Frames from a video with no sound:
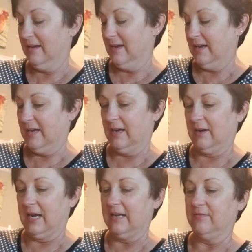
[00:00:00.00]
All
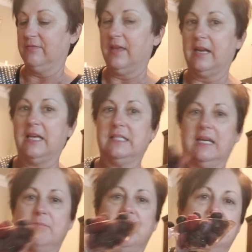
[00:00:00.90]
right, then I
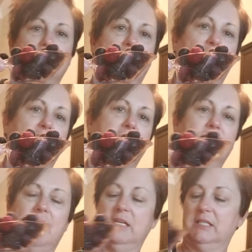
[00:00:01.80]
take mixed berries.
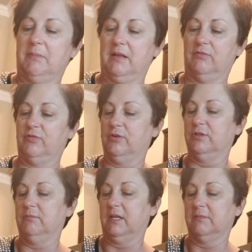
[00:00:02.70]
I just buy the
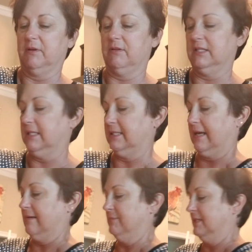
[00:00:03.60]
frozen mixed berries at
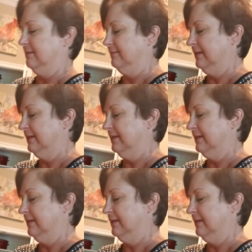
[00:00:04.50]
Sam's.